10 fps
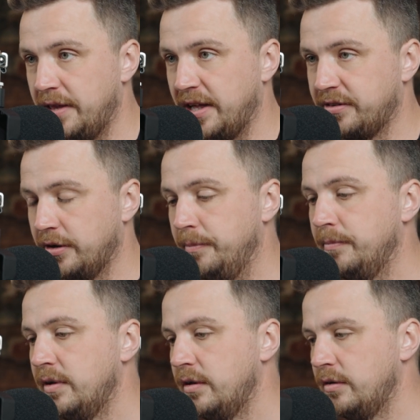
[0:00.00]
At that time,
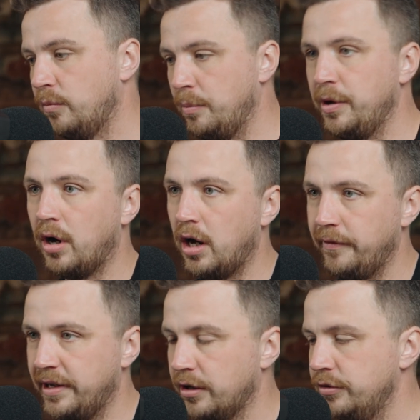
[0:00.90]
when we were
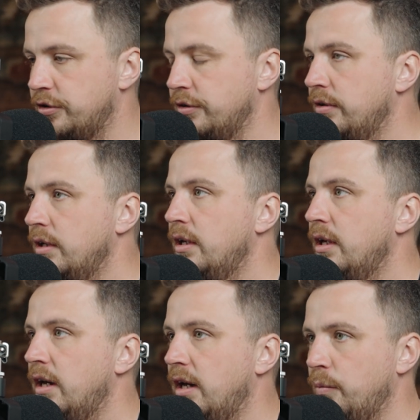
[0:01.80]
hiring coaches.
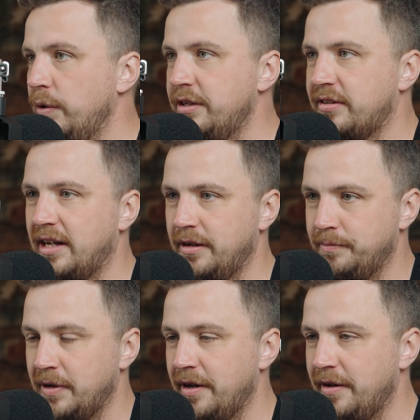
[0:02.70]
We just had
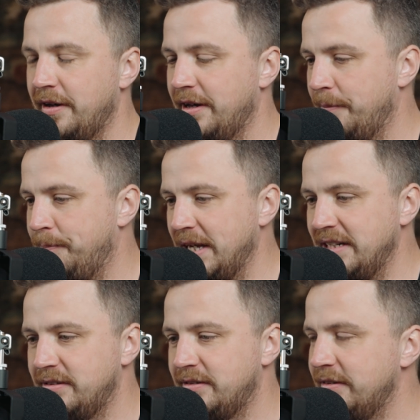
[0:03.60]
a
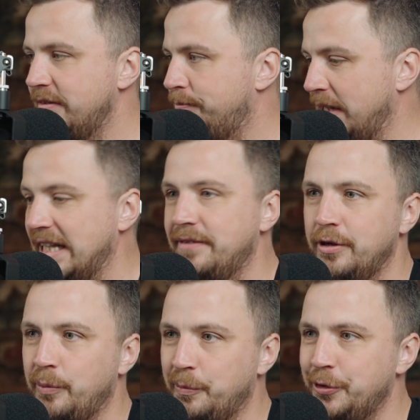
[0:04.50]
big belief
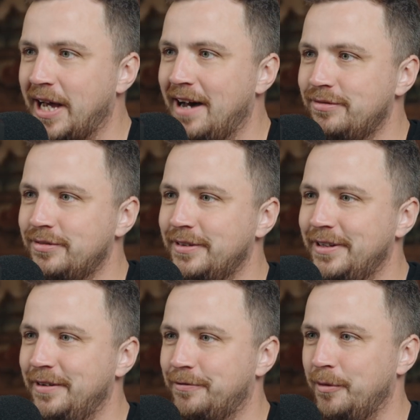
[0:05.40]
that we would have
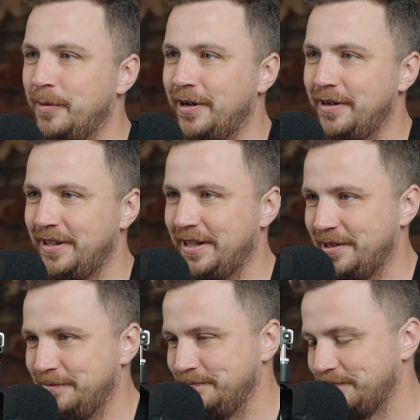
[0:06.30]
from our
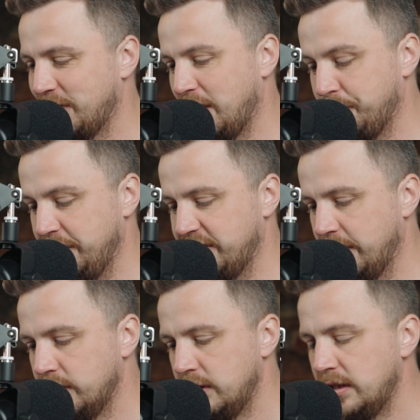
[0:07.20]
pre-sale.